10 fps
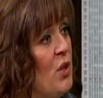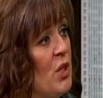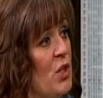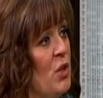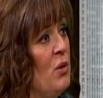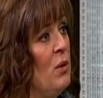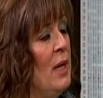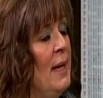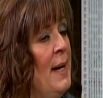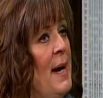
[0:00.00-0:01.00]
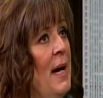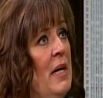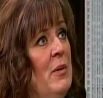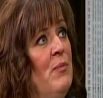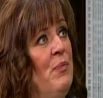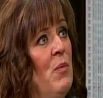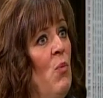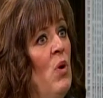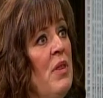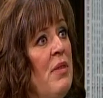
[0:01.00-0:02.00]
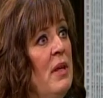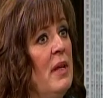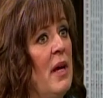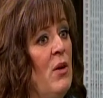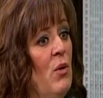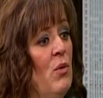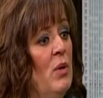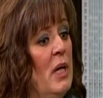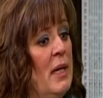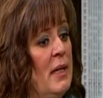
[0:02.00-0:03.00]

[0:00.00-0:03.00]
can do. One thing that I know